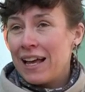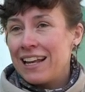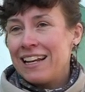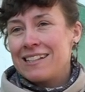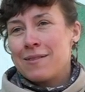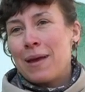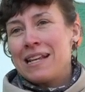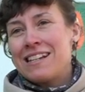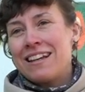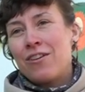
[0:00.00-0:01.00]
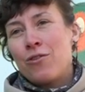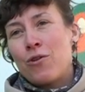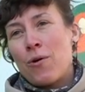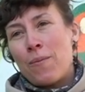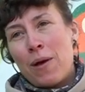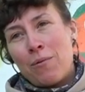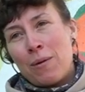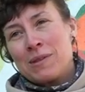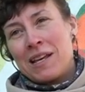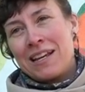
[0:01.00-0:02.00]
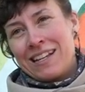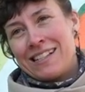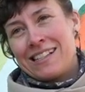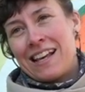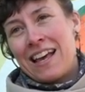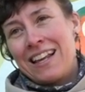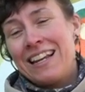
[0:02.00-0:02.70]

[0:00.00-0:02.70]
at Lisa Made It or my website is uh,